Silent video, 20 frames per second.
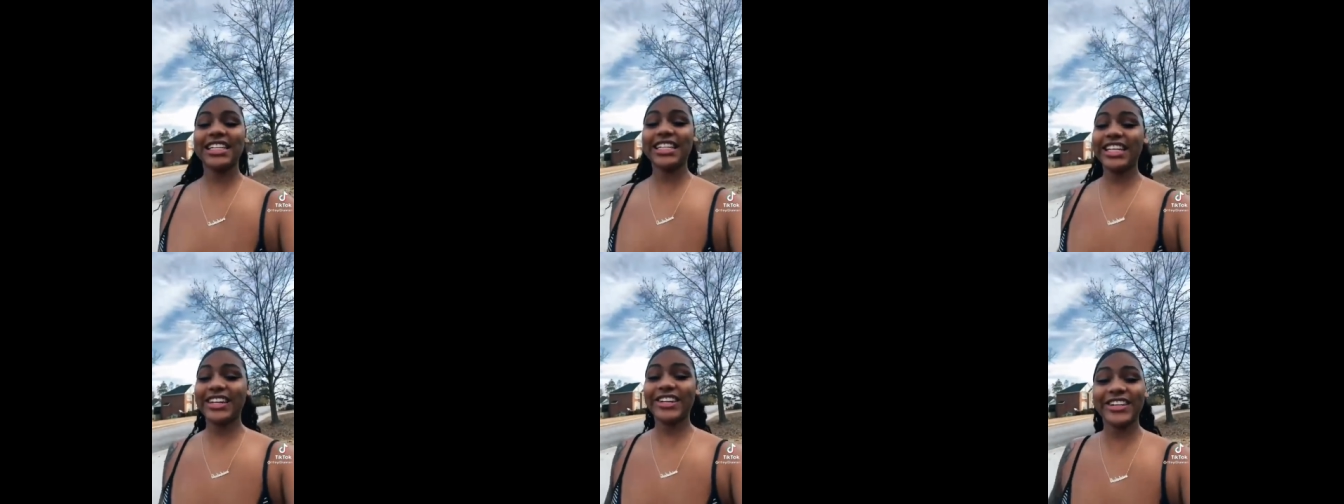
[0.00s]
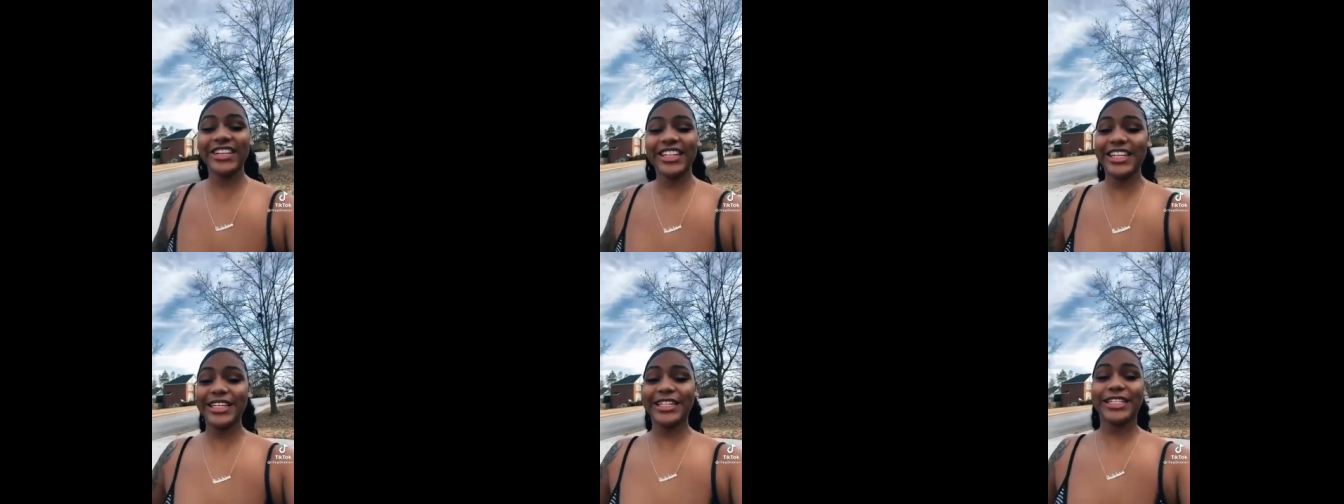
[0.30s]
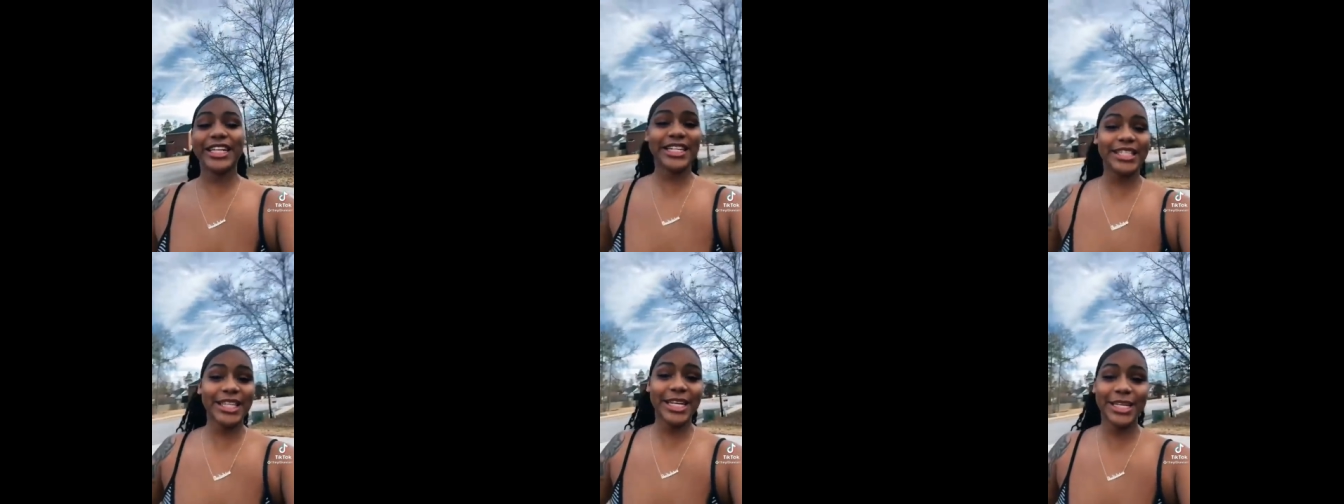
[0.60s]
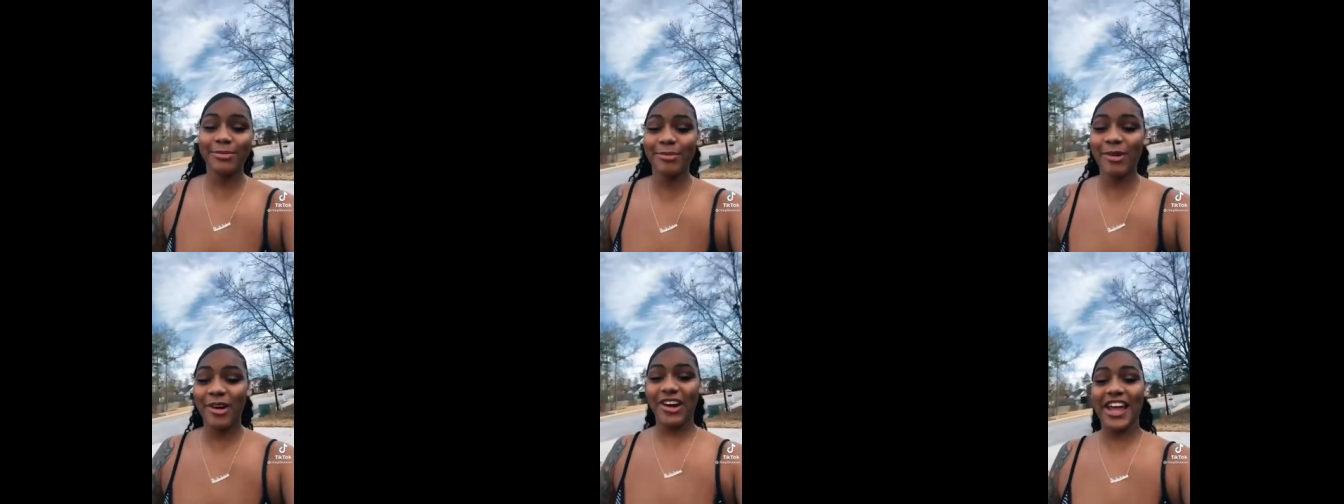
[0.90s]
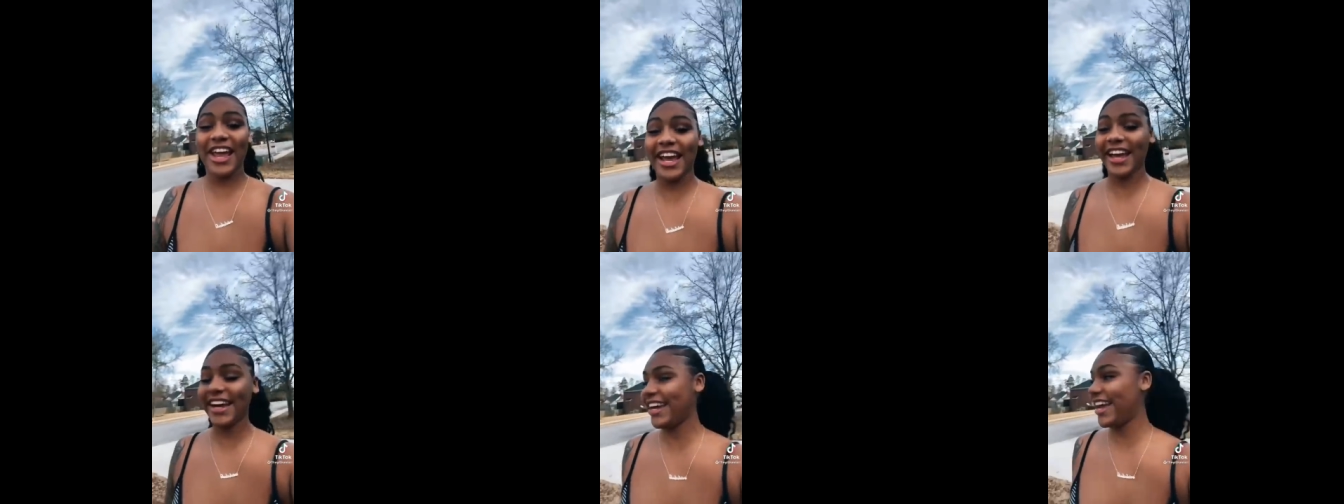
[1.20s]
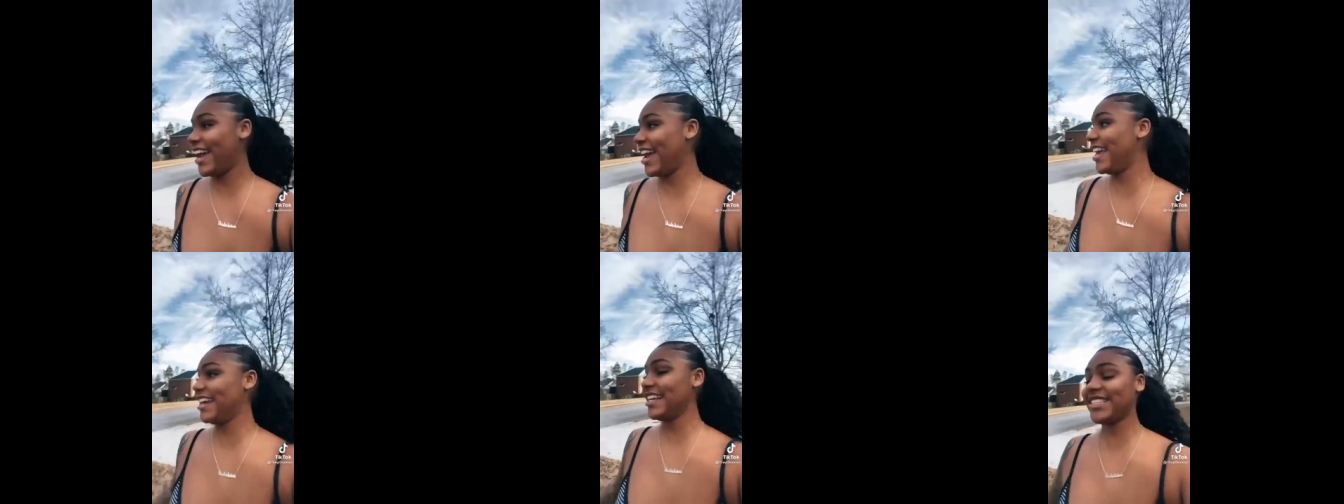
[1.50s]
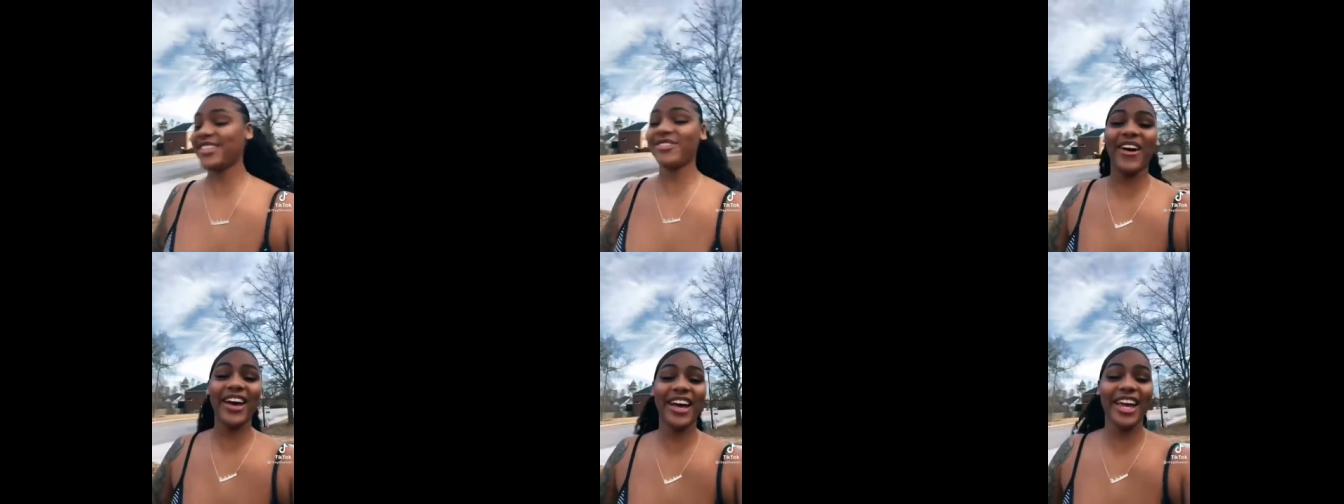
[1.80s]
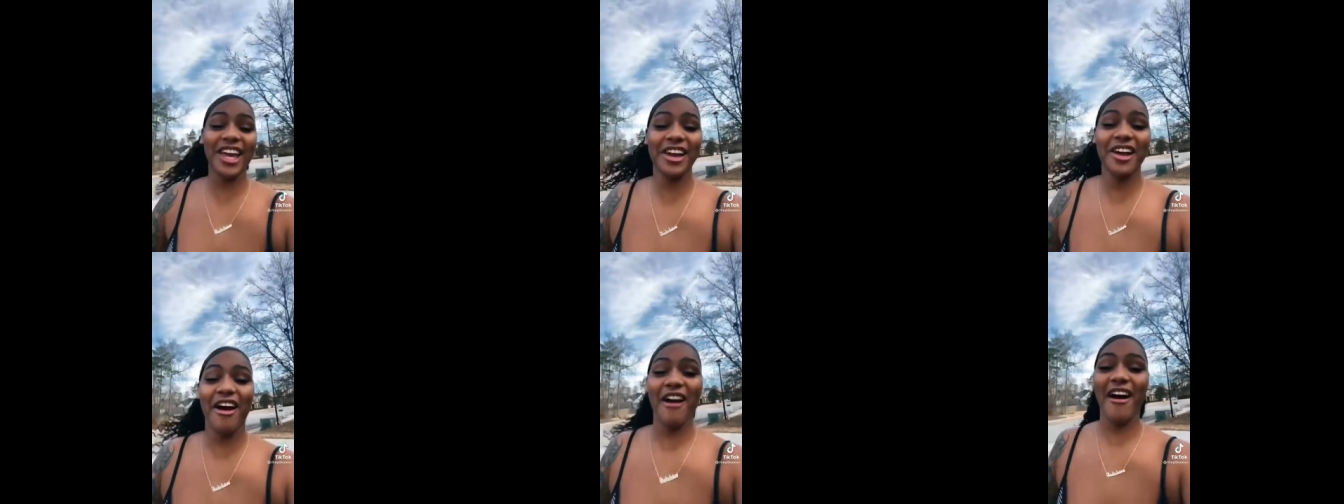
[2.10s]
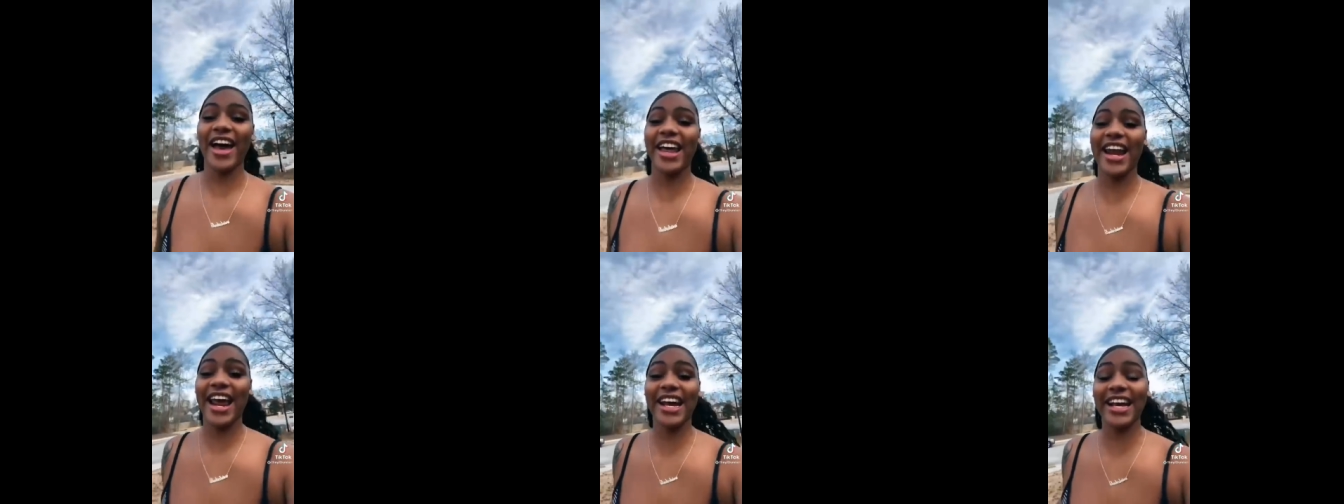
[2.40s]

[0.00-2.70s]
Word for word: literally just this morning, and it's fucking gone. I